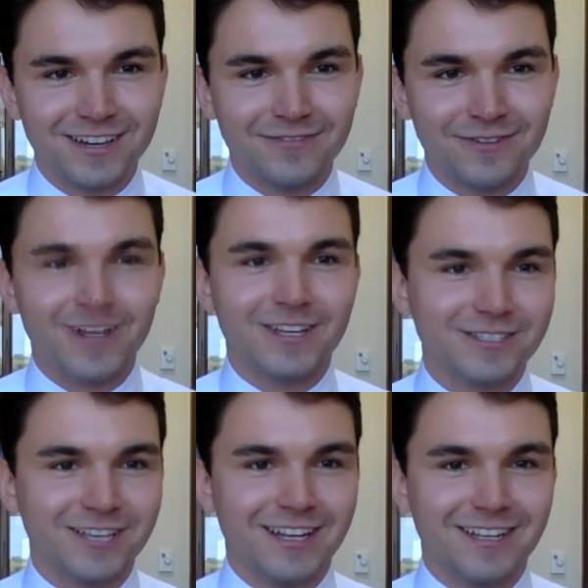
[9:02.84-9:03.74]
very
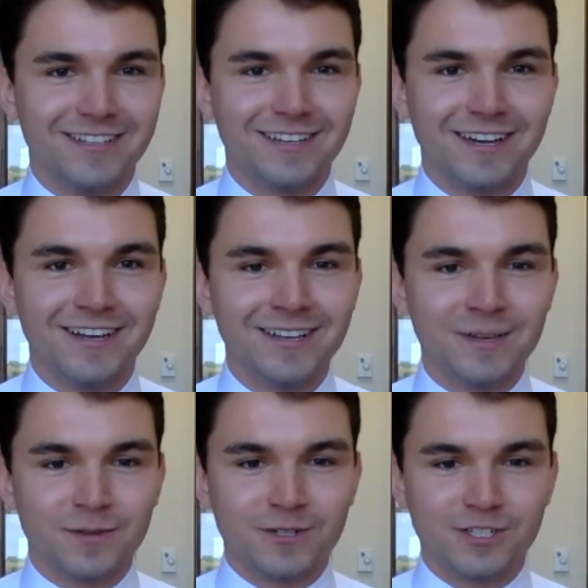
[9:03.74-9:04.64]
excited to
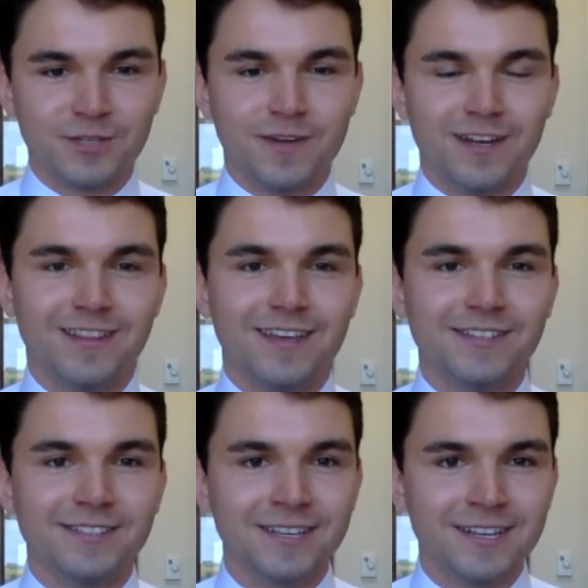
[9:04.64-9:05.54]
participate in
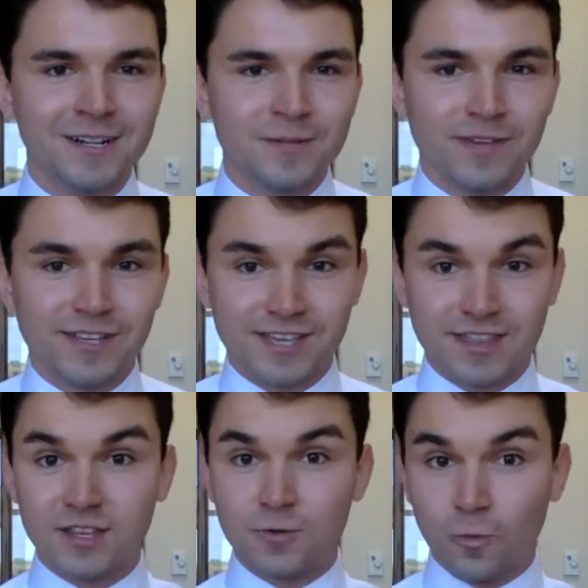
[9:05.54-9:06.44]
this, because I
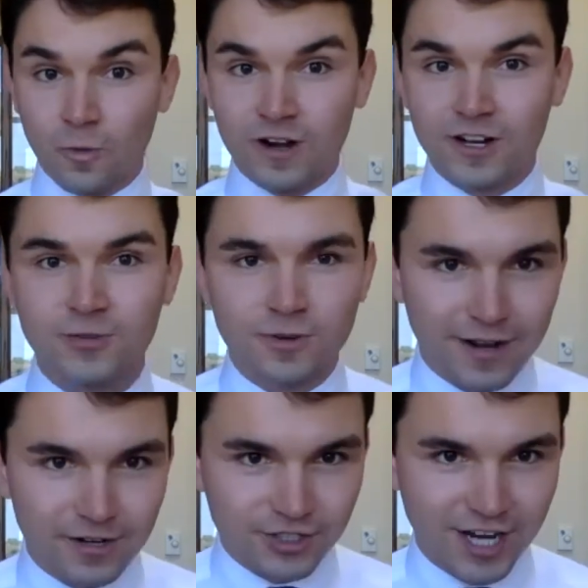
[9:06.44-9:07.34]
think we're going to do a
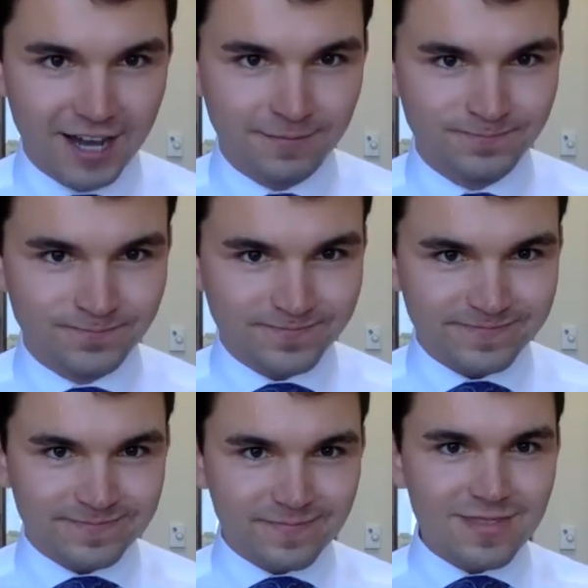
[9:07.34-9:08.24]
better job
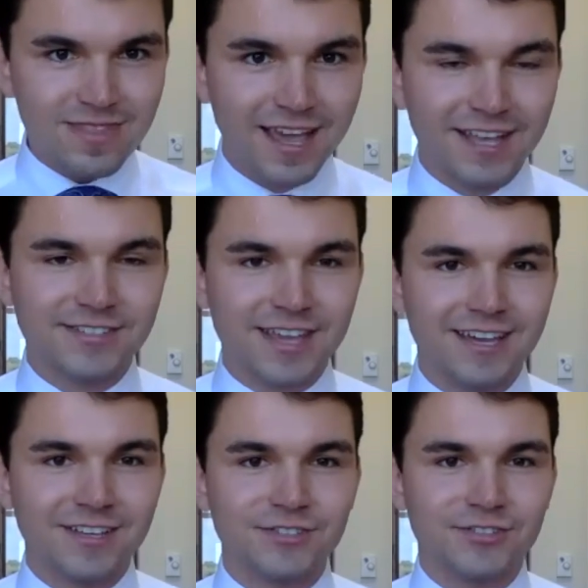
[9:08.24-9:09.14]
as
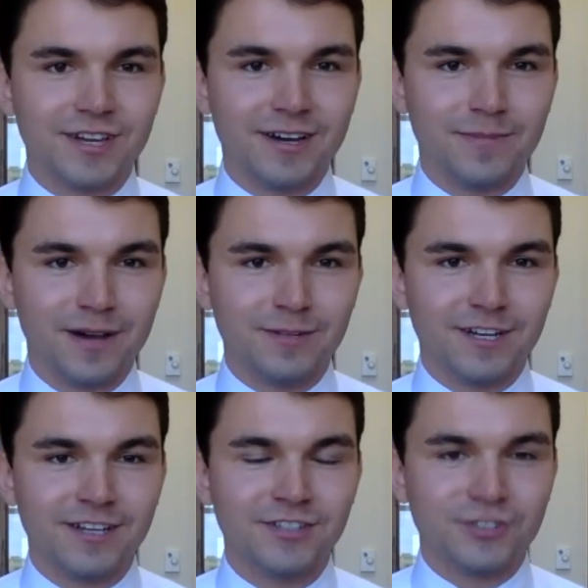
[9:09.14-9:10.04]
a
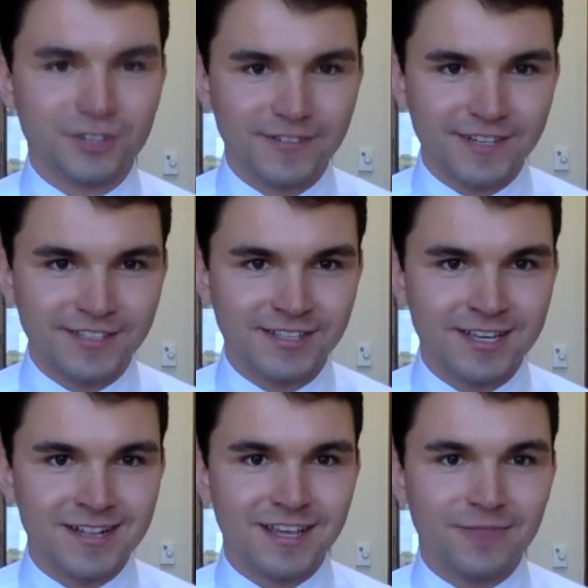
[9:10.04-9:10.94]
public service
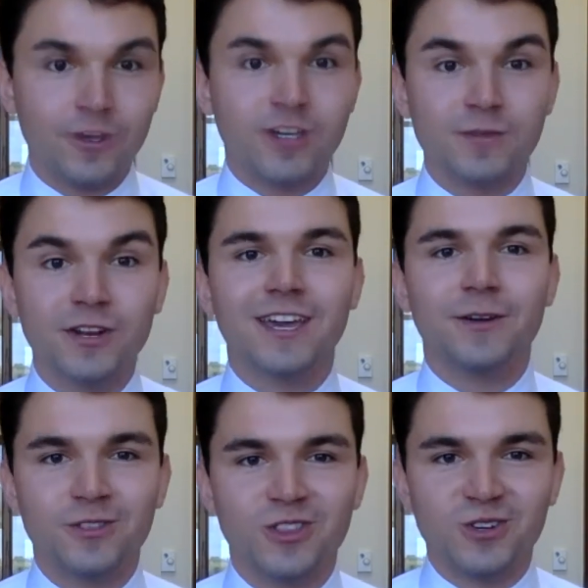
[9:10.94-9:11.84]
if we
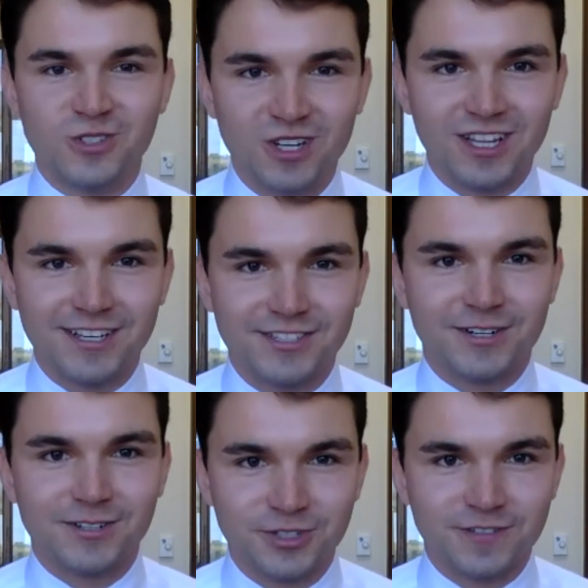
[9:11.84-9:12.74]
communicate with those utilizing
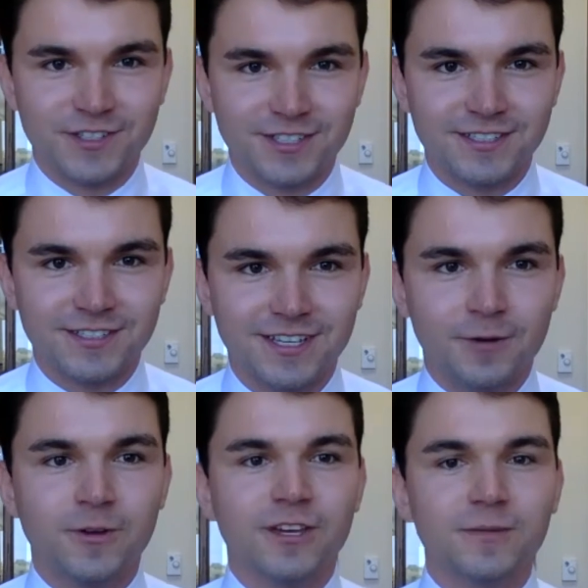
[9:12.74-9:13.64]
our services,
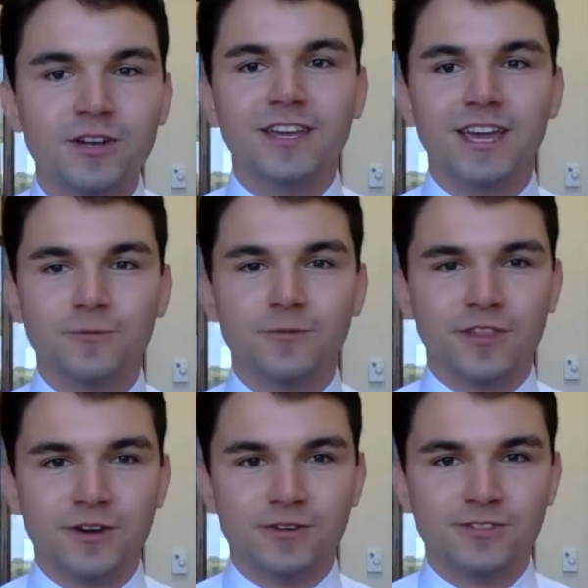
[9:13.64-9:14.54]
and we communicate with
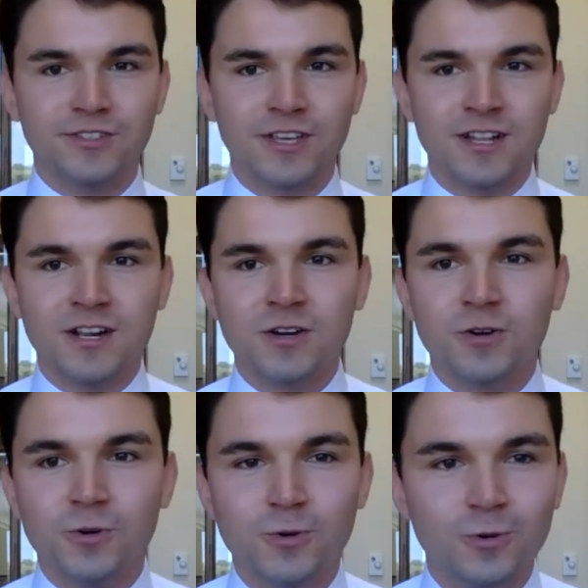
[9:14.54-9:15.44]
those
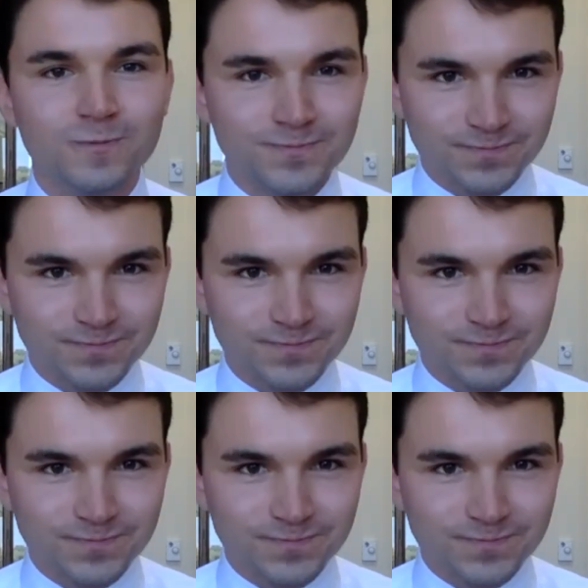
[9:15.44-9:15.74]
who